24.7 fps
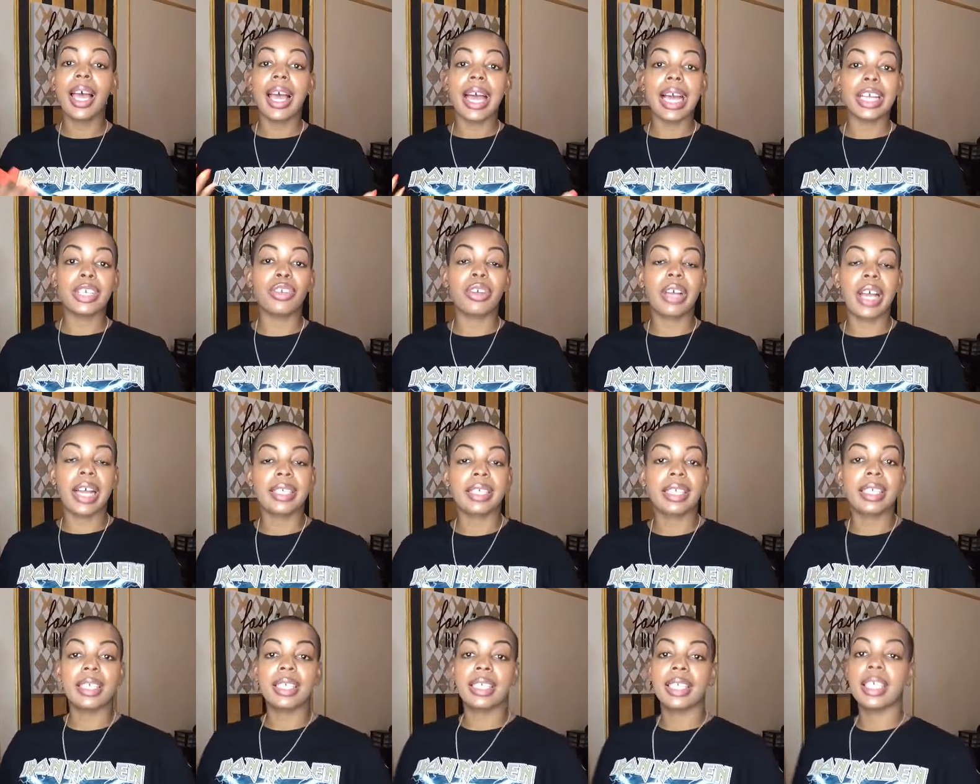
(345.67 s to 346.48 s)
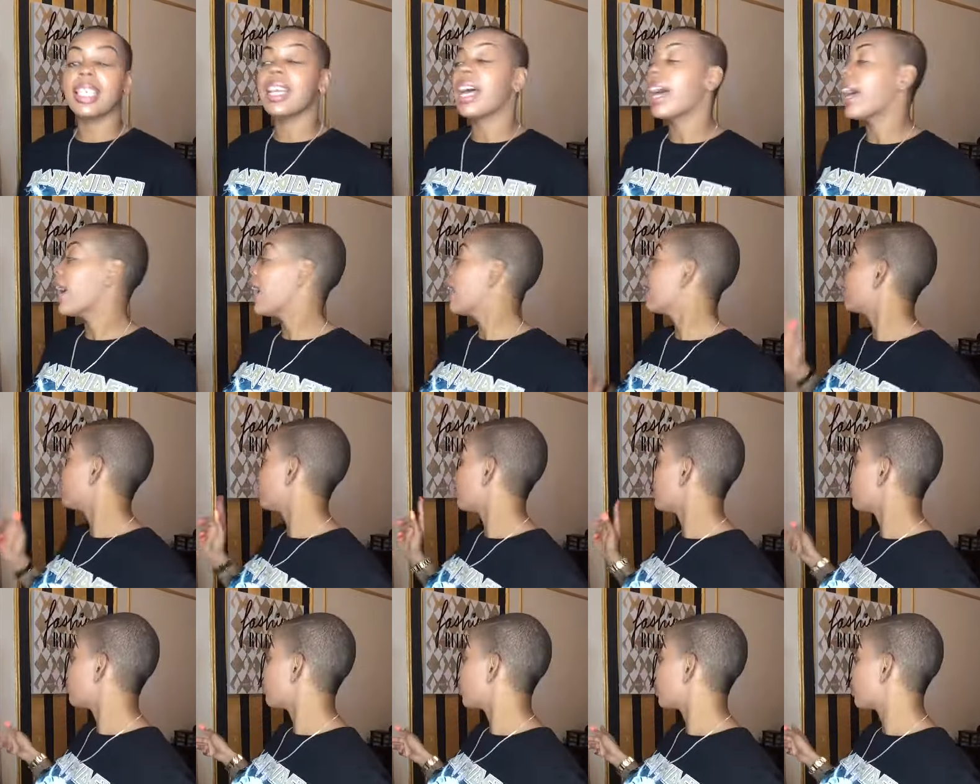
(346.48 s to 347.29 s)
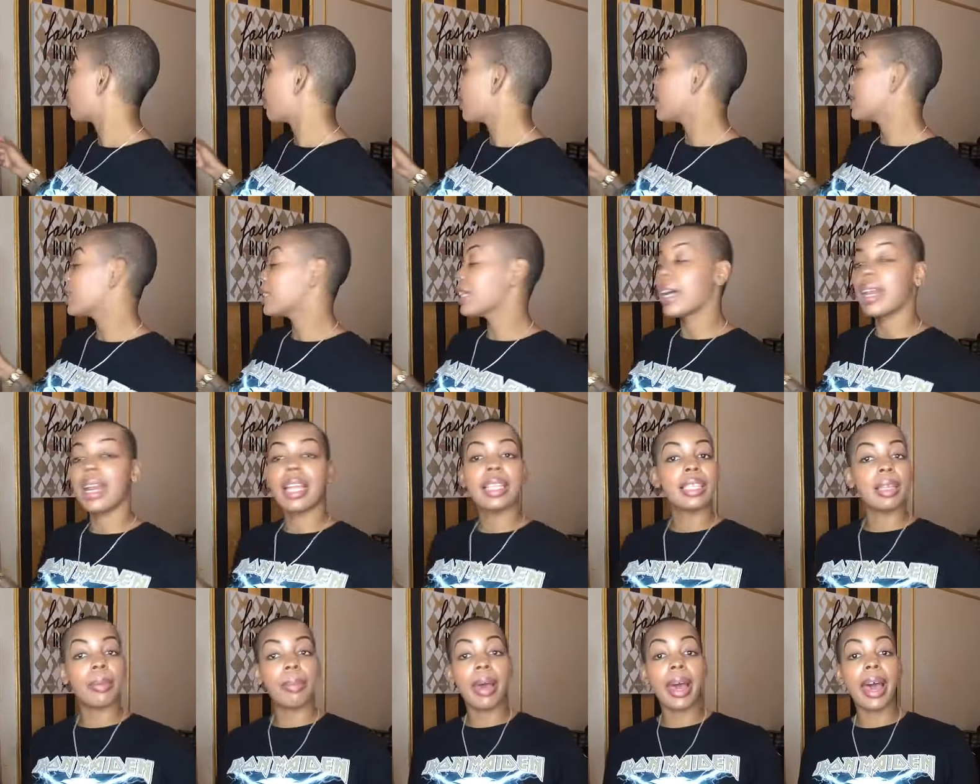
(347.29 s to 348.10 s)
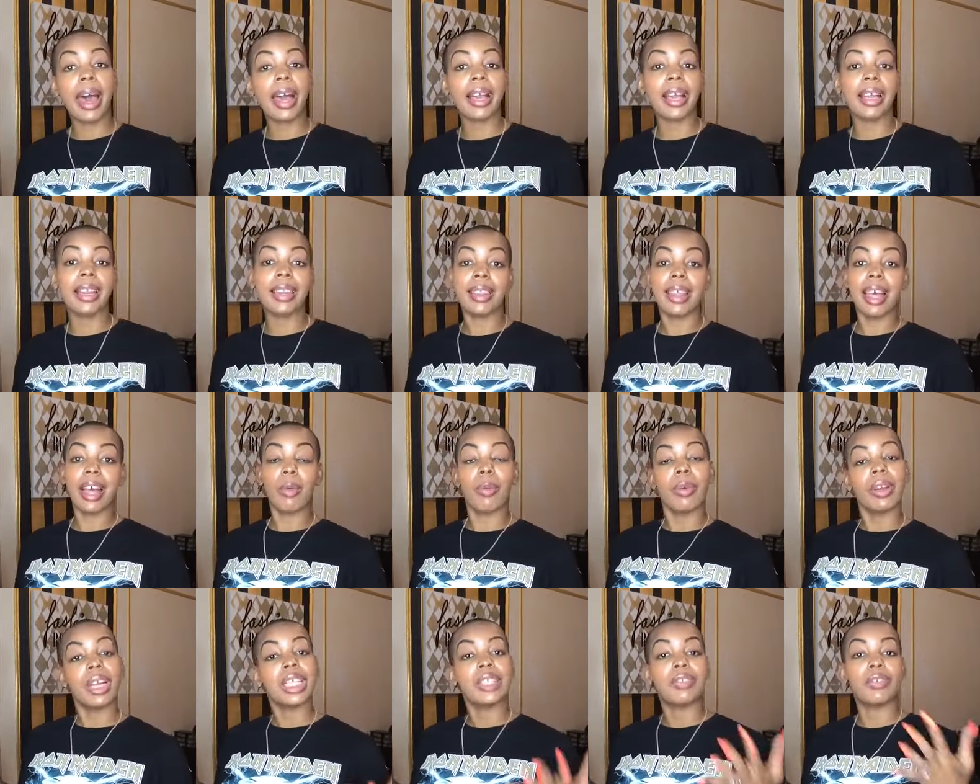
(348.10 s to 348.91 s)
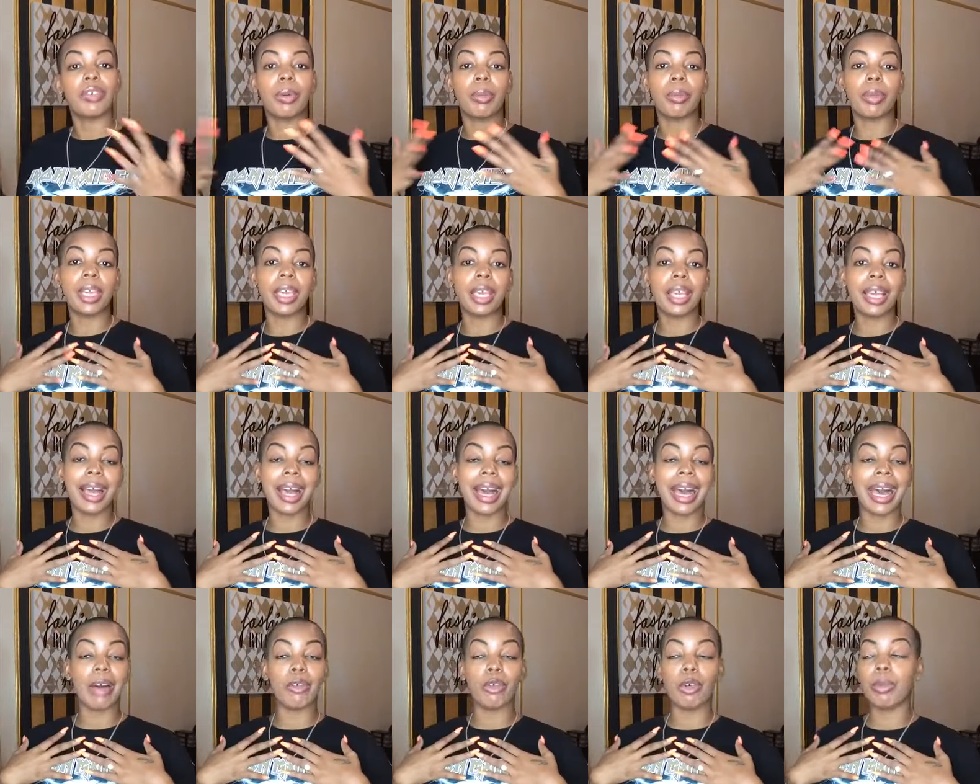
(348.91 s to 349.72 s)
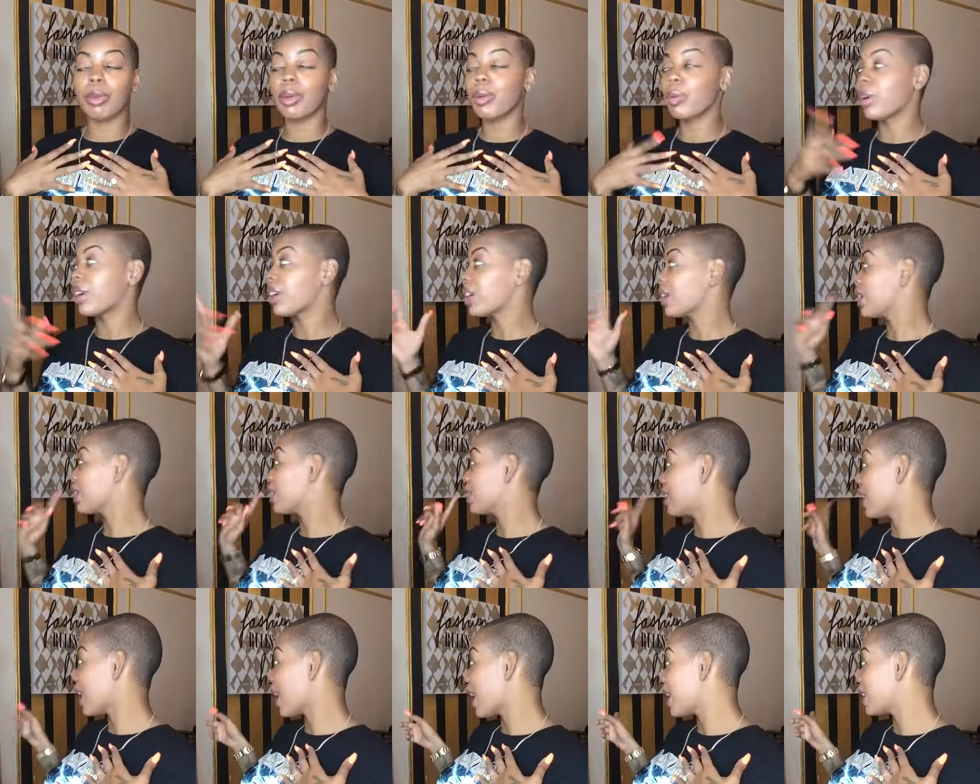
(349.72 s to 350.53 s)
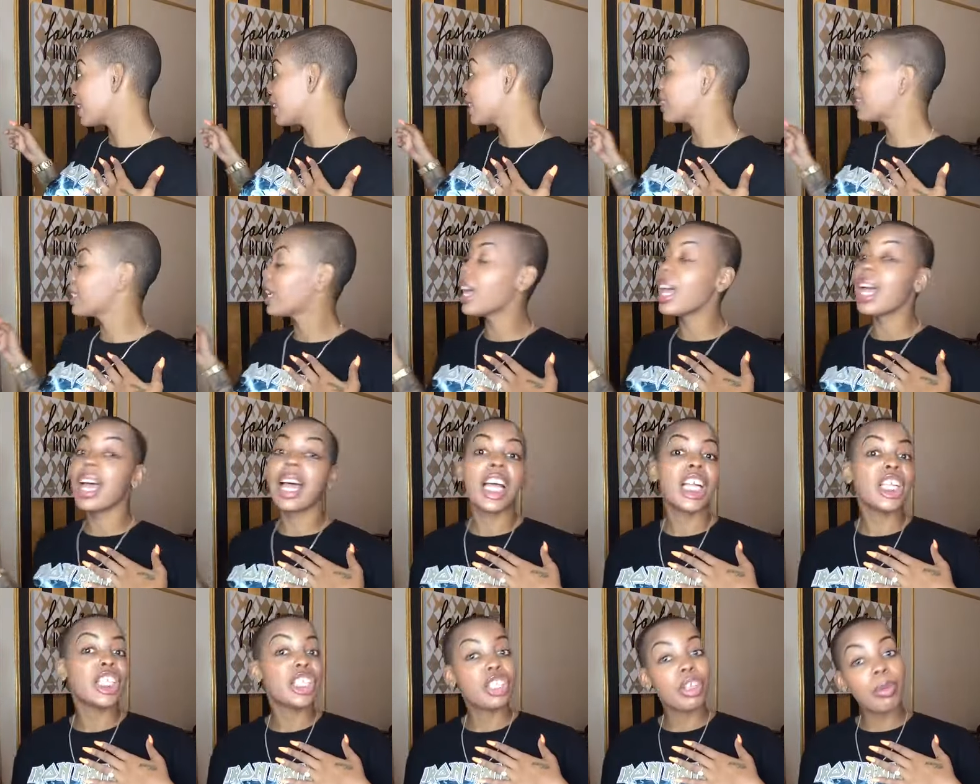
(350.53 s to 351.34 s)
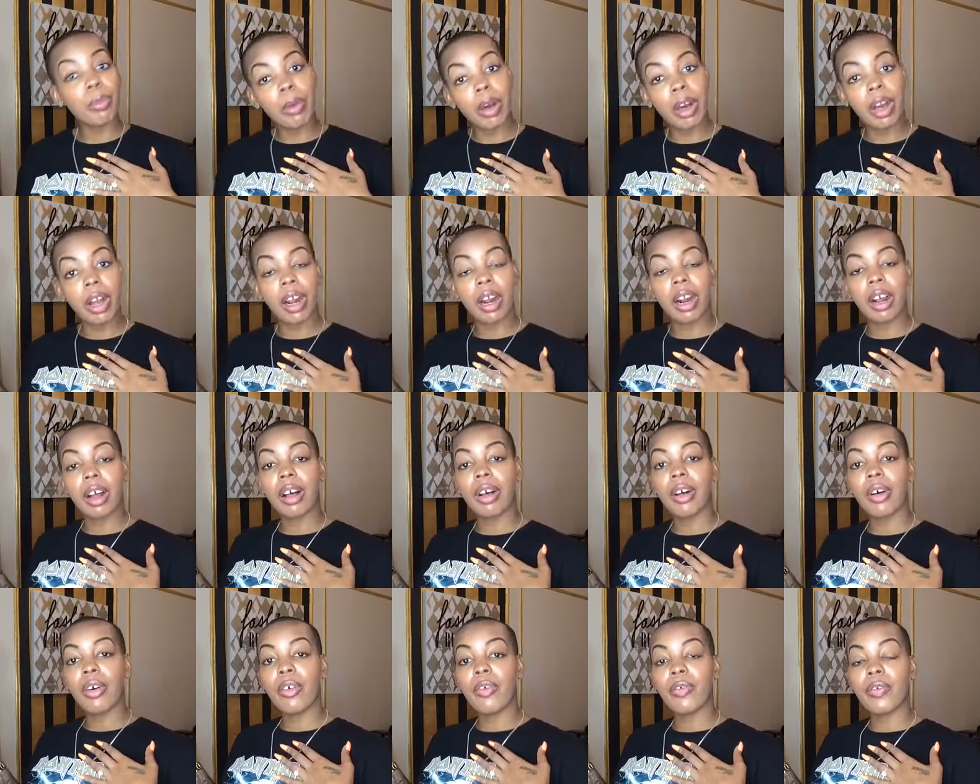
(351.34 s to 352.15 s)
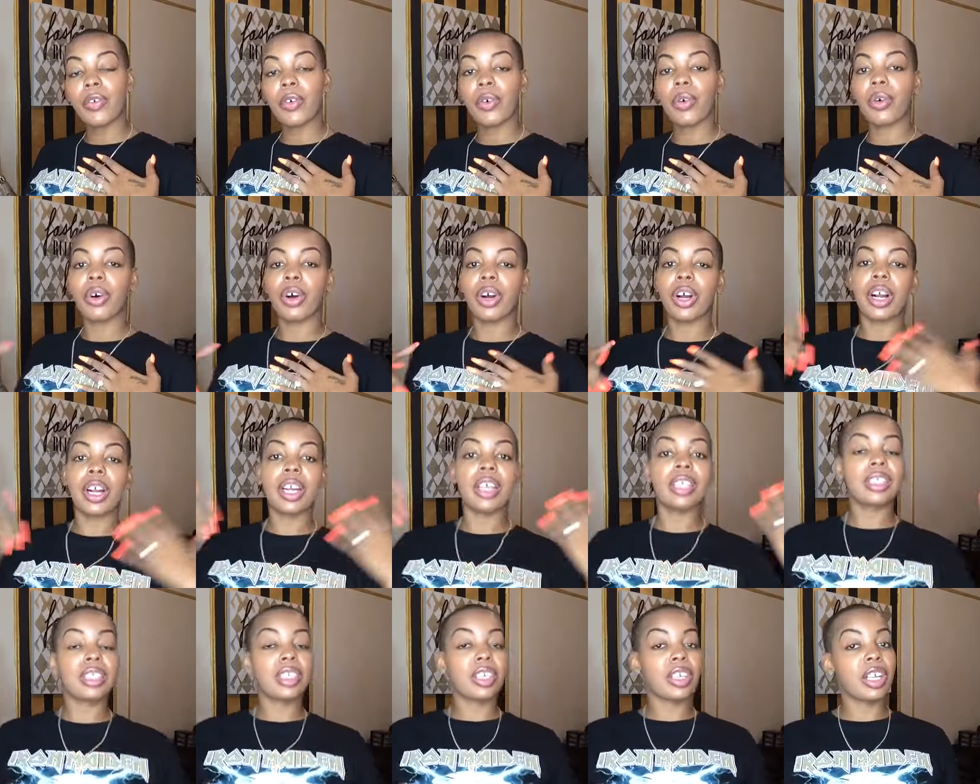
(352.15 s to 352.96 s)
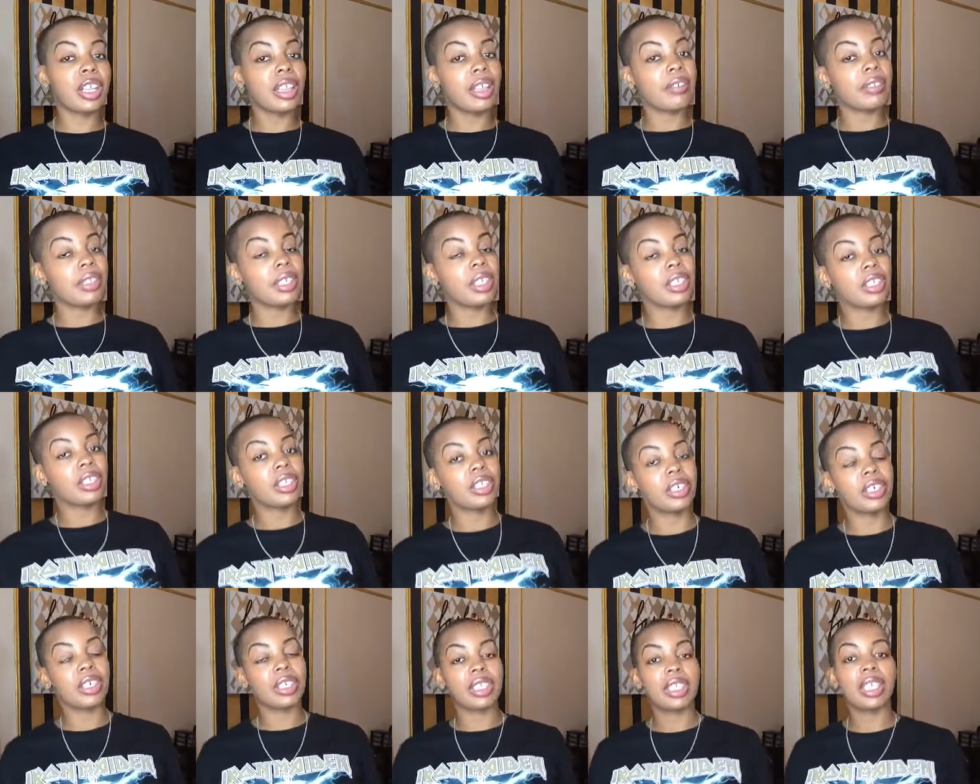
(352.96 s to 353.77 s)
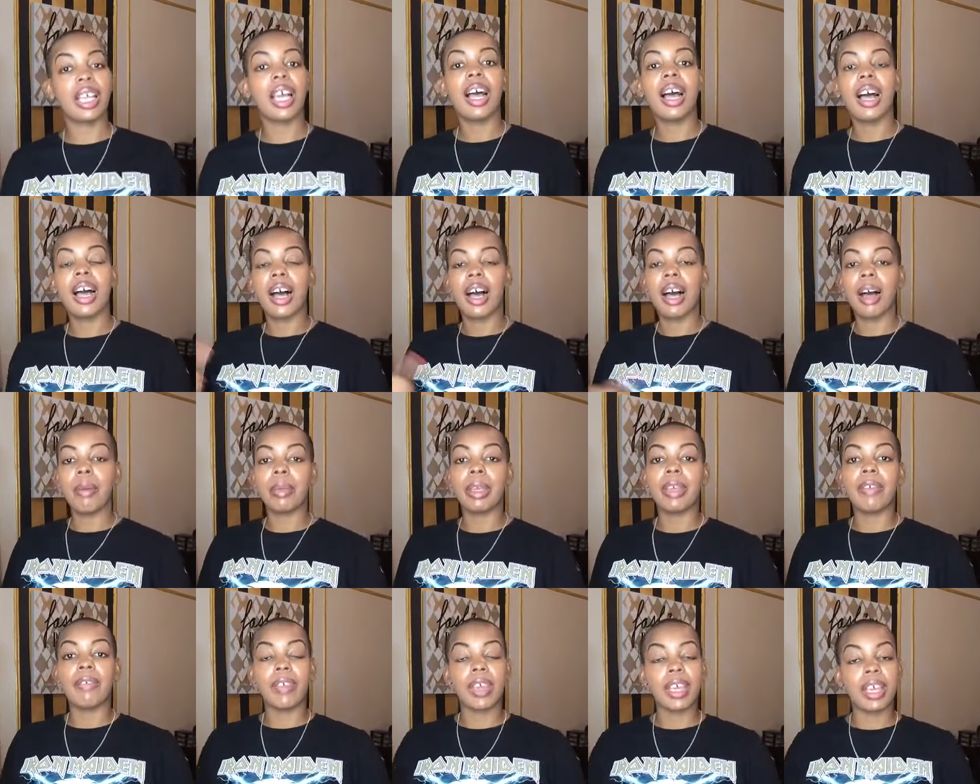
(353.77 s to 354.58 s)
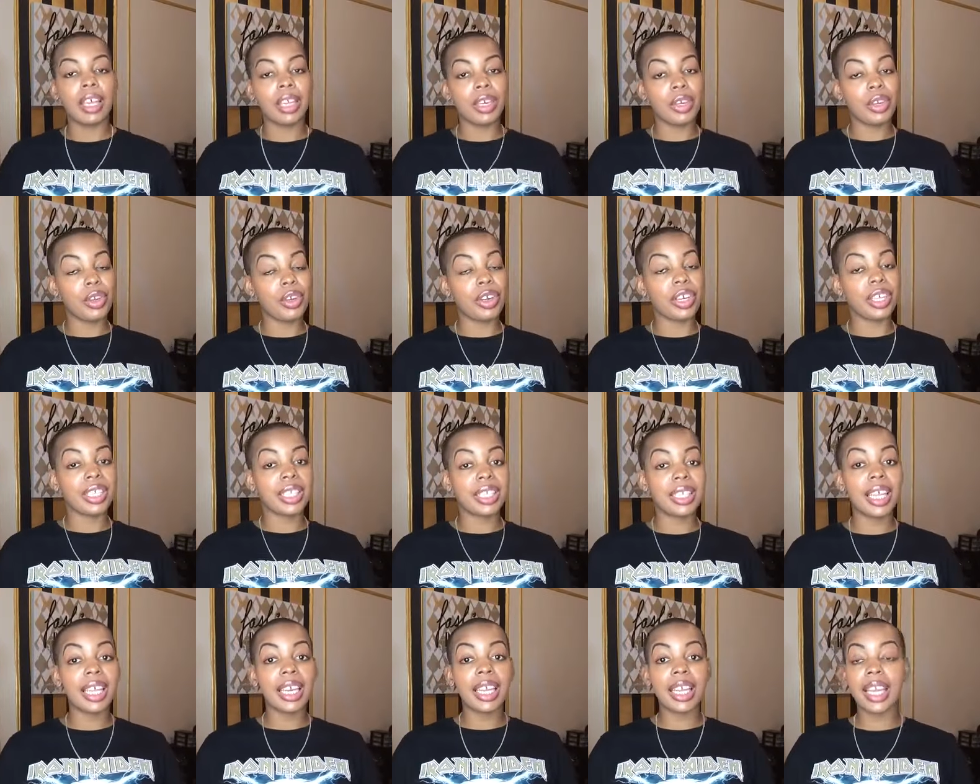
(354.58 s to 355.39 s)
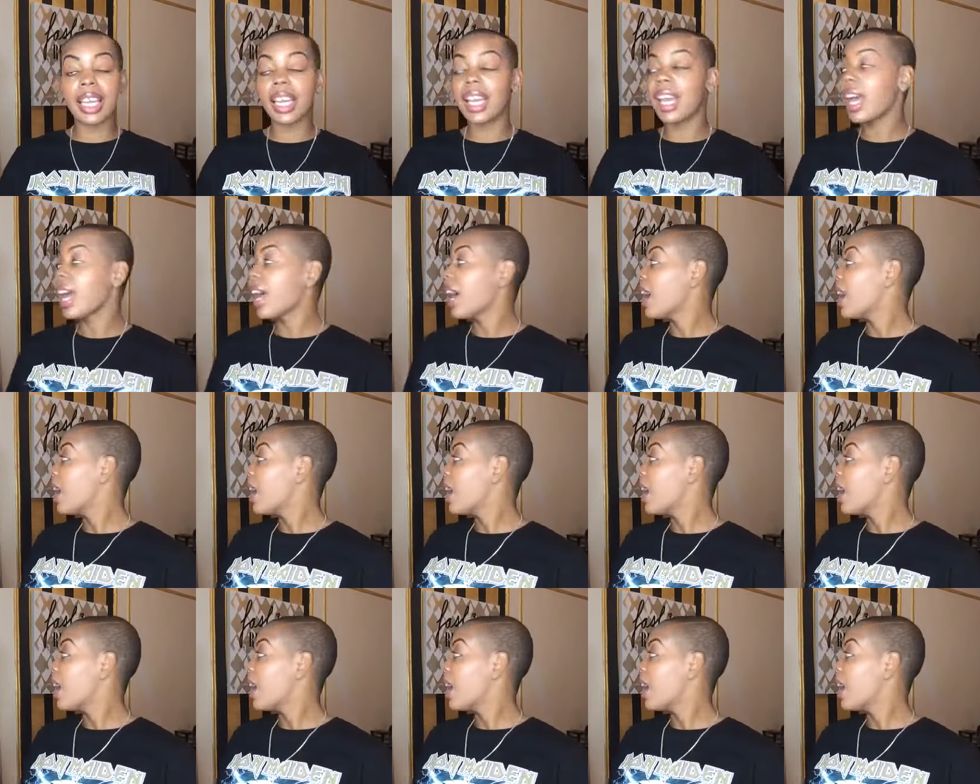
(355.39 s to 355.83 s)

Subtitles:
As you guys can see, I have one more piece I need to pack, and that one is for me. I will be wearing that tomorrow for Twiggle Sisters event in New York City.